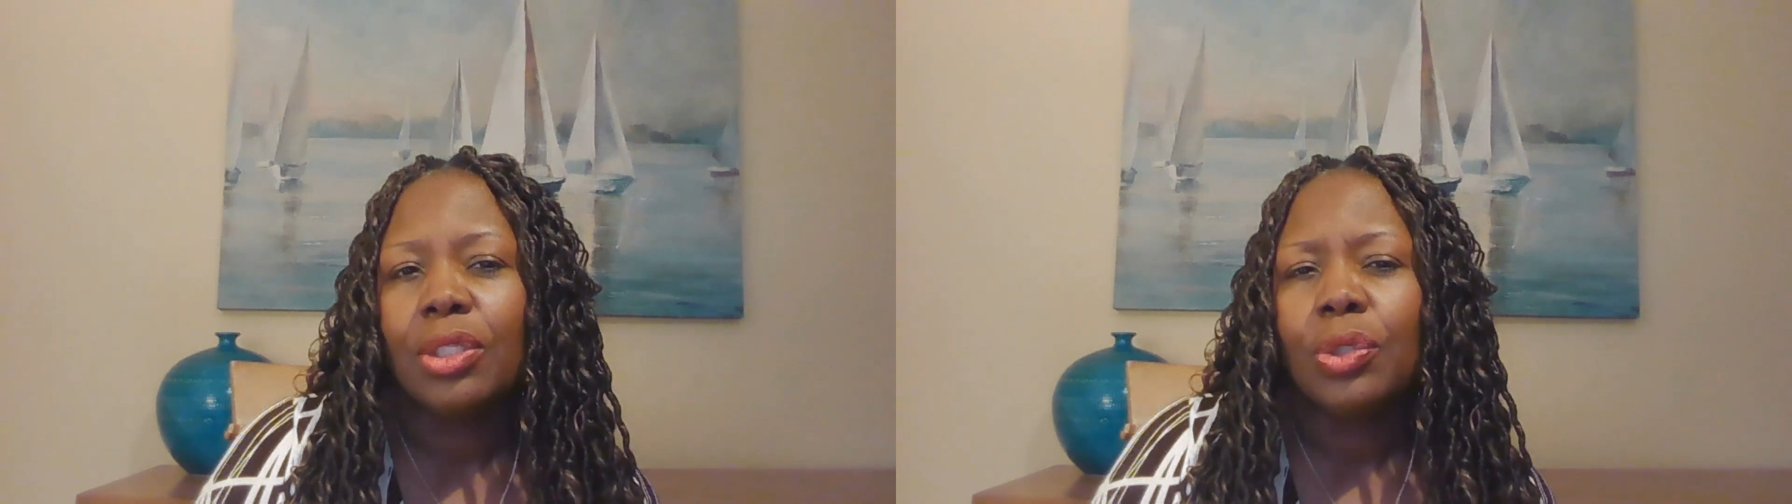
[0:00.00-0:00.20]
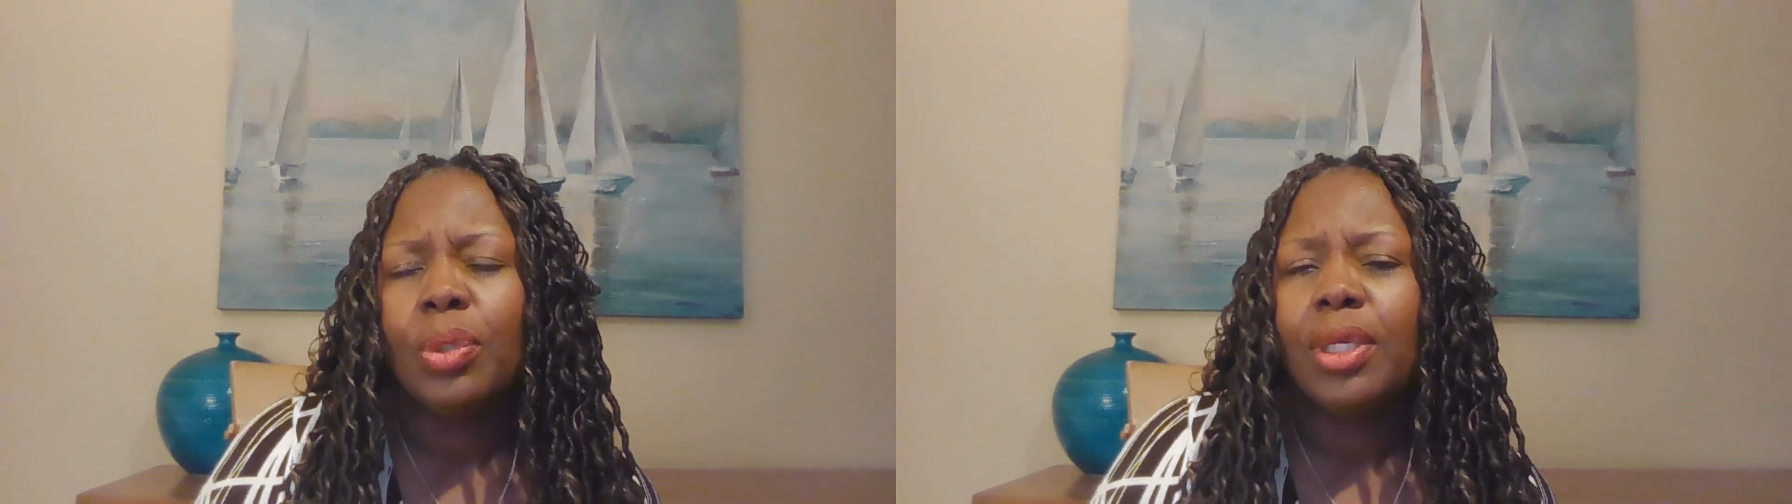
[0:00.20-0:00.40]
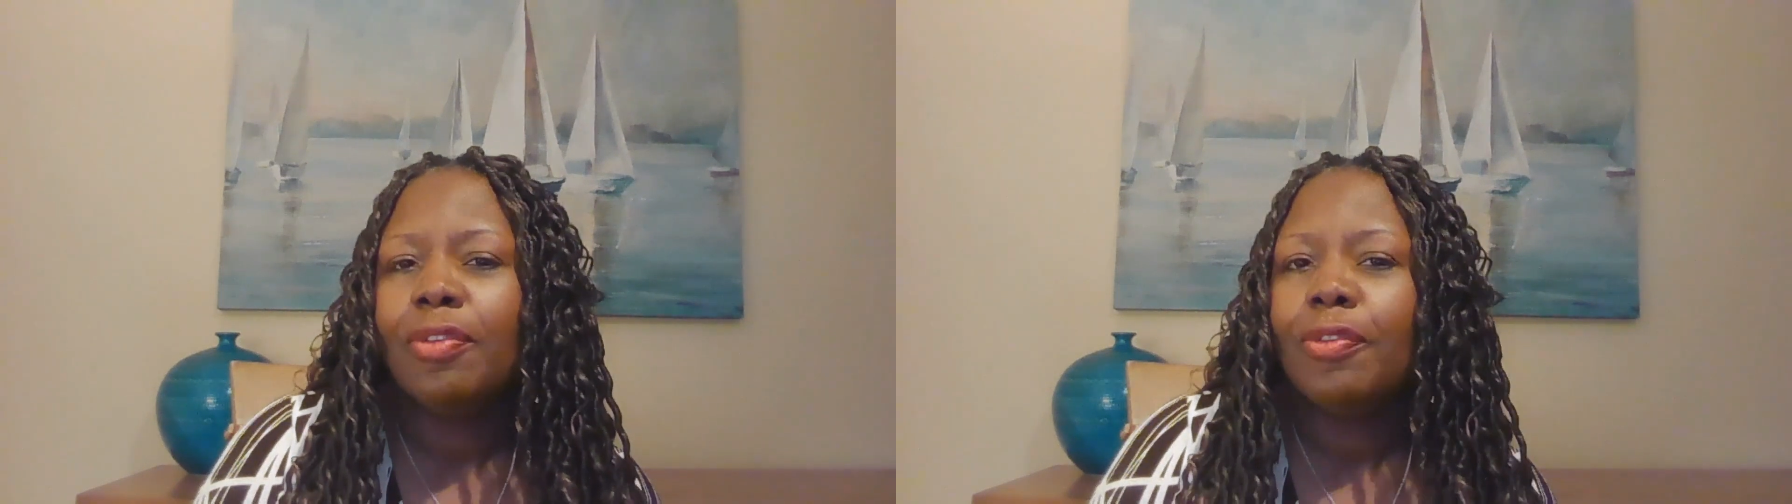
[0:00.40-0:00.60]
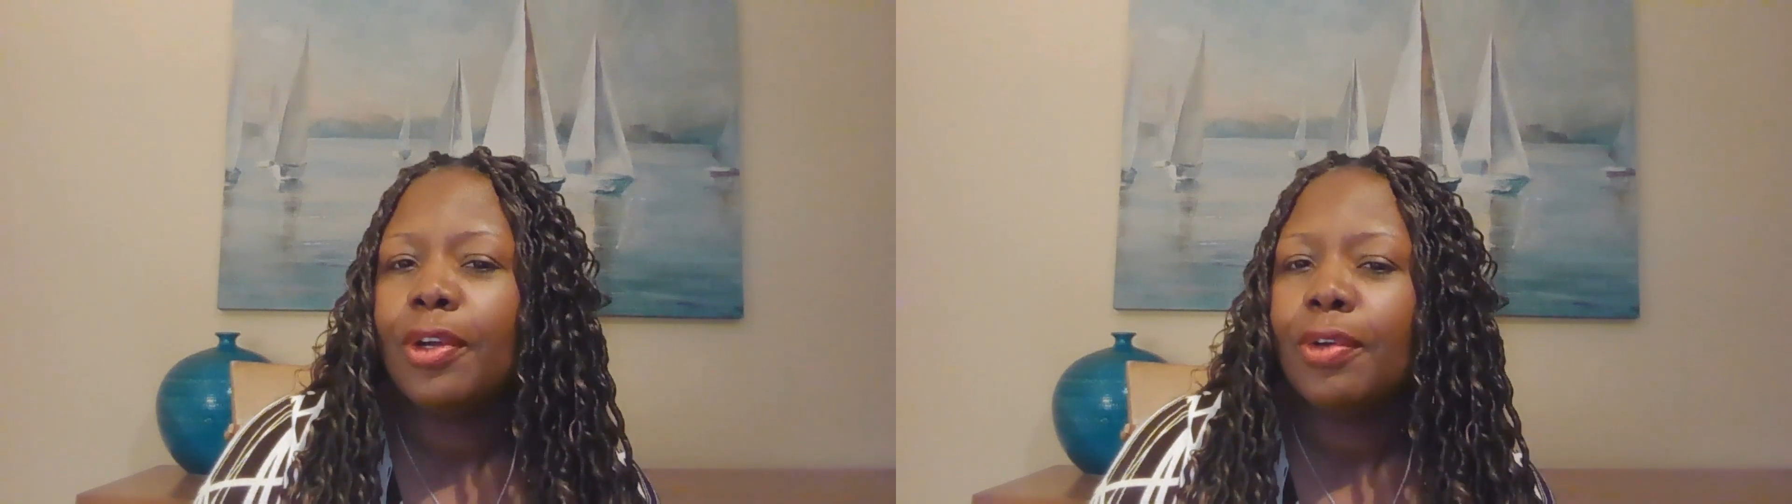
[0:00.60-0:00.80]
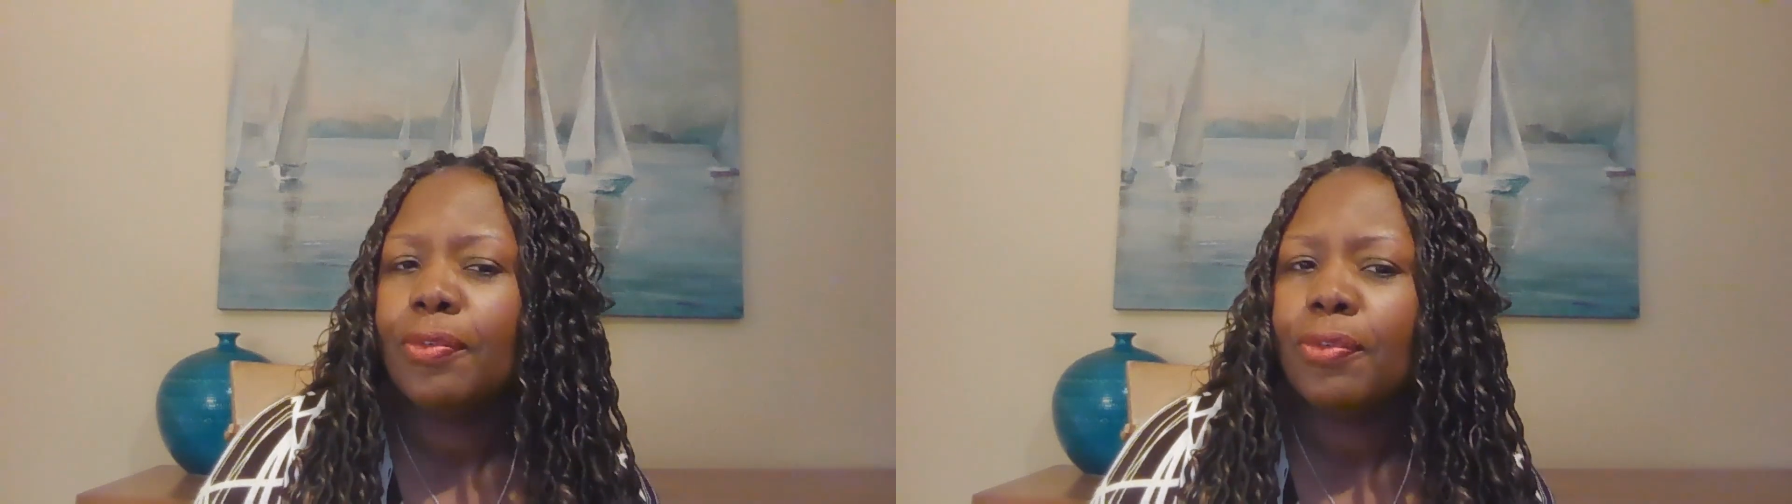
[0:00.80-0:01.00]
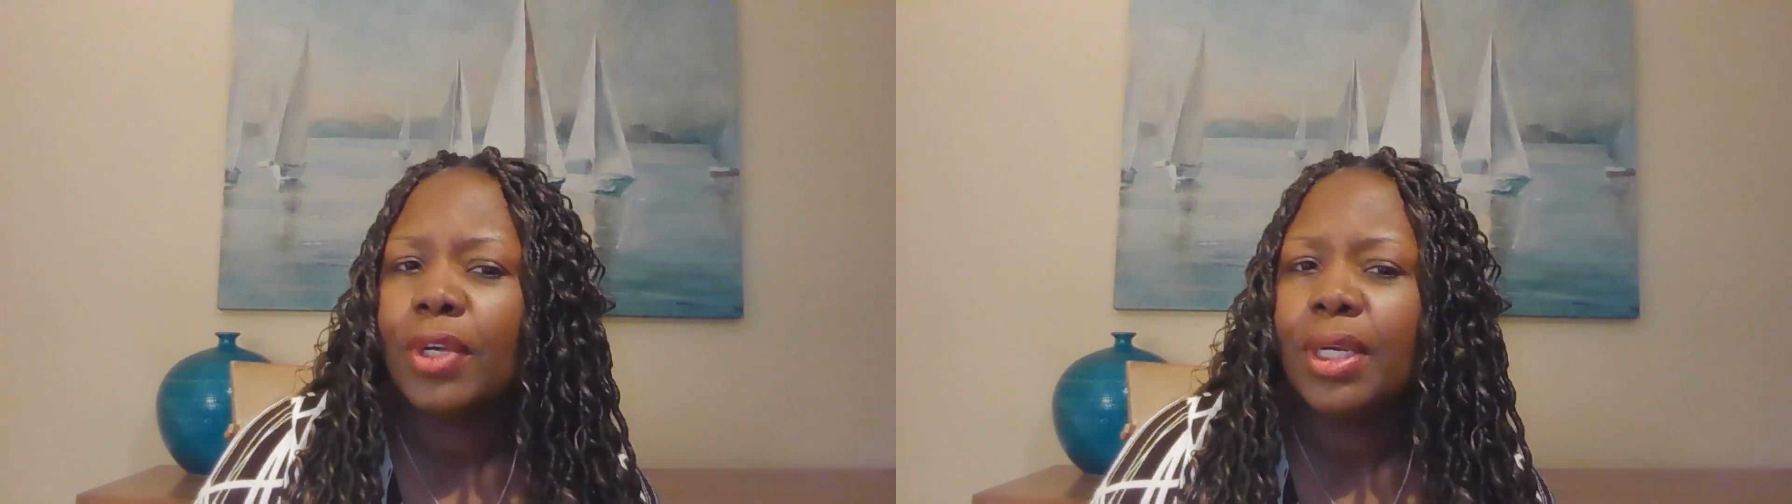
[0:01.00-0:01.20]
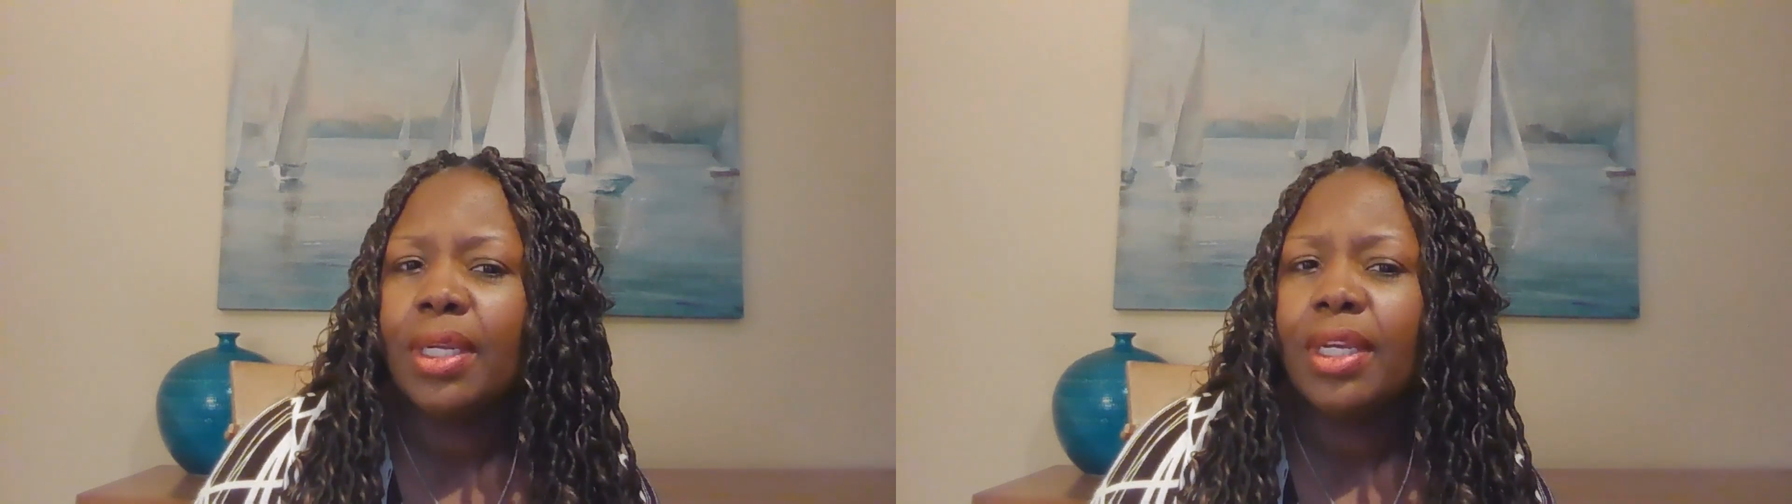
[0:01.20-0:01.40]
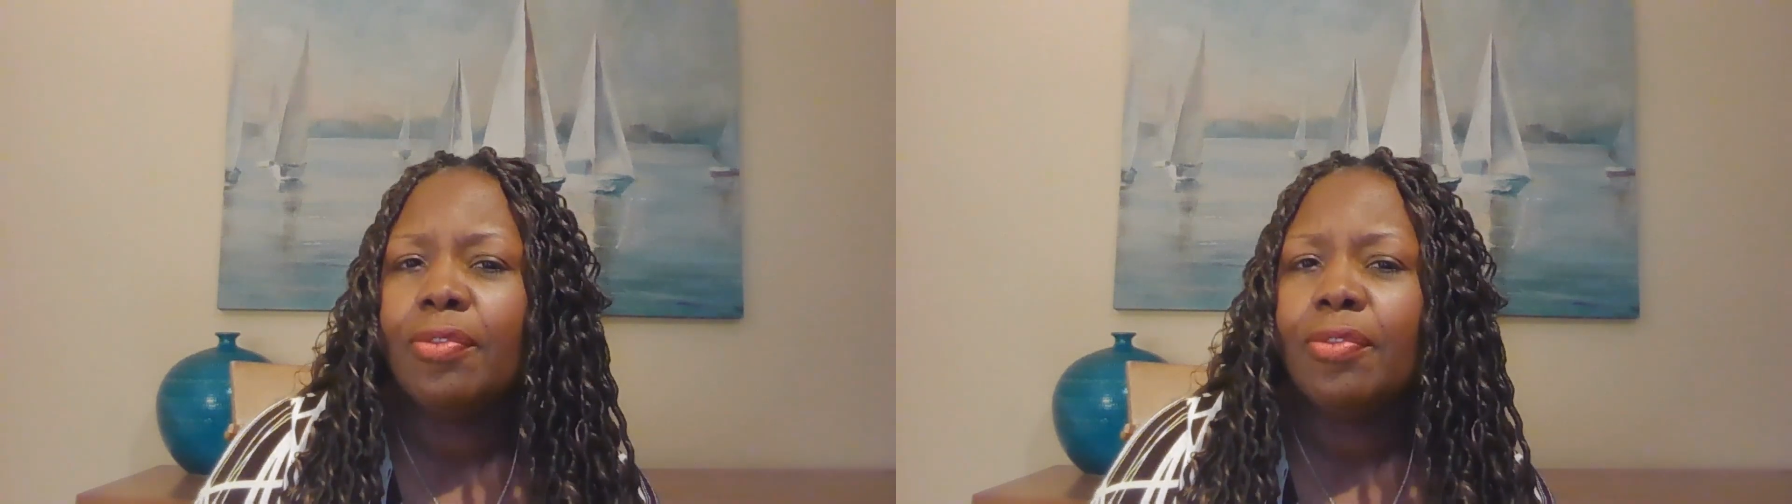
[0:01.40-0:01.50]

do it in a very friendly